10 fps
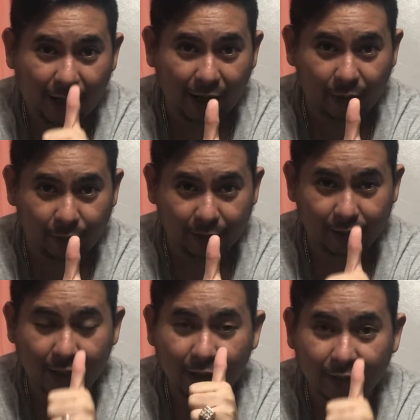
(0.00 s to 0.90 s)
irate
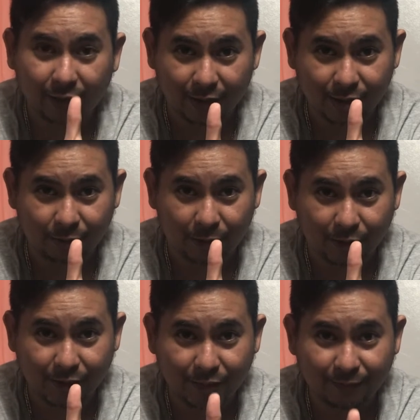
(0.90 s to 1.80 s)

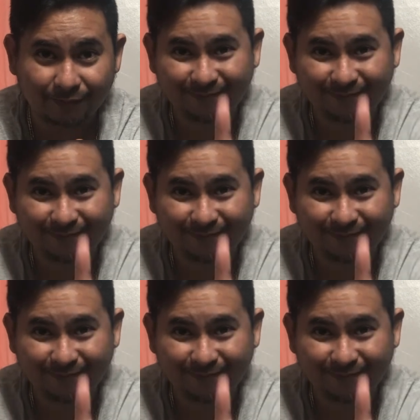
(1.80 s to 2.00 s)
customers.